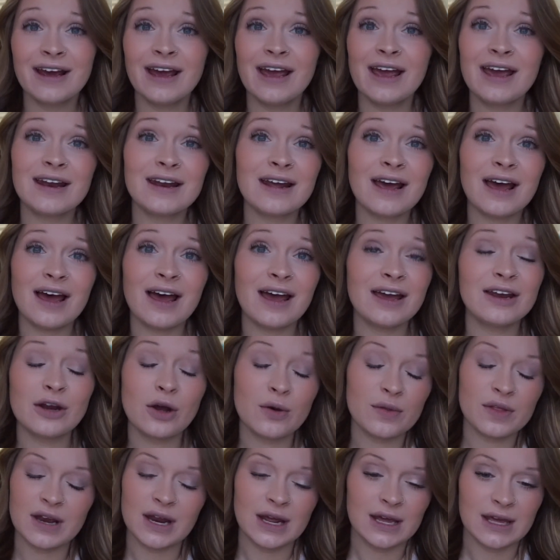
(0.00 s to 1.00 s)
And I
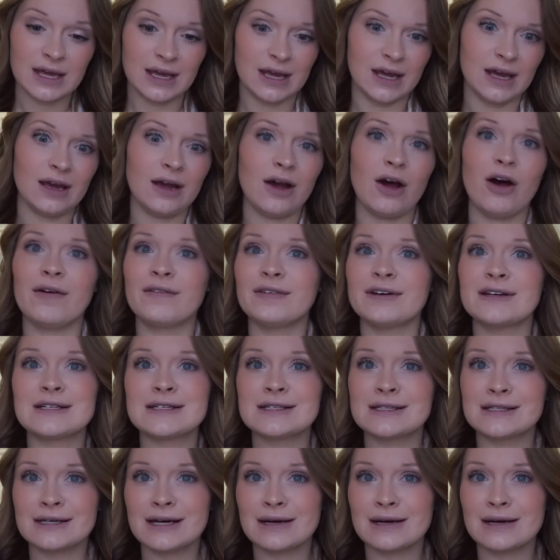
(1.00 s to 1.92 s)
know that I can't. Obviously,